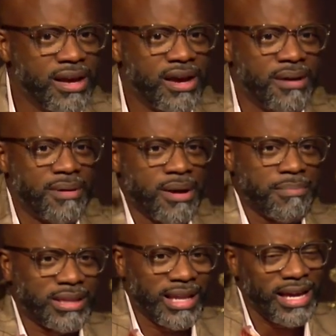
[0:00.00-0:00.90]
Uh,
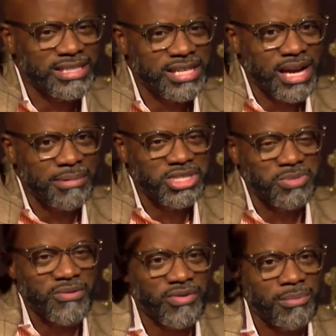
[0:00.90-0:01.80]
but the lights are coming to
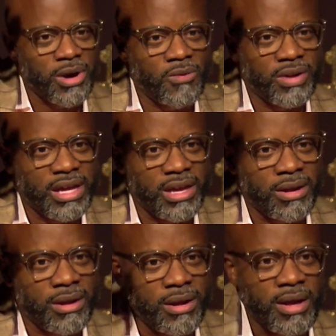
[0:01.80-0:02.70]
me from over here.